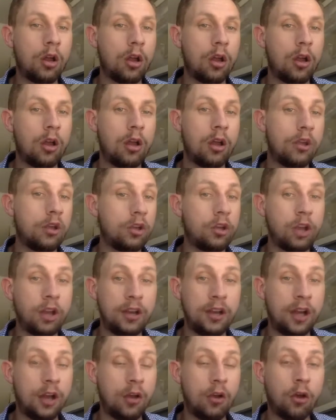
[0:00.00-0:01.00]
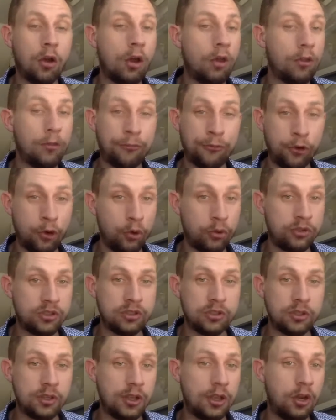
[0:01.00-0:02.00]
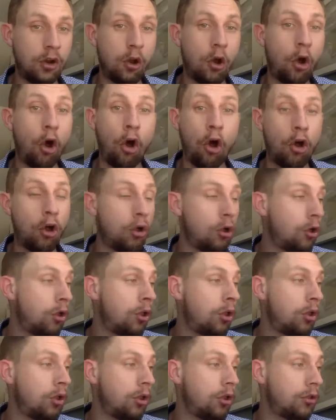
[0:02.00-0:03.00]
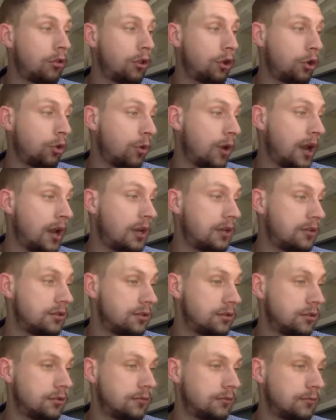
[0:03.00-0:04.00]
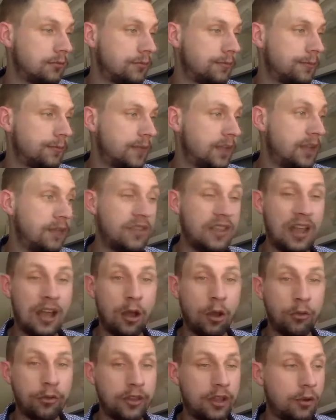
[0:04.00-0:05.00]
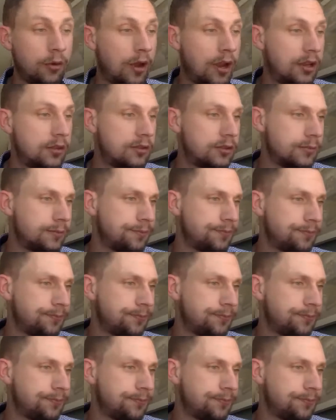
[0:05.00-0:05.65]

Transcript: You're cutting out all the fruits and all the grains, even the healthy grains.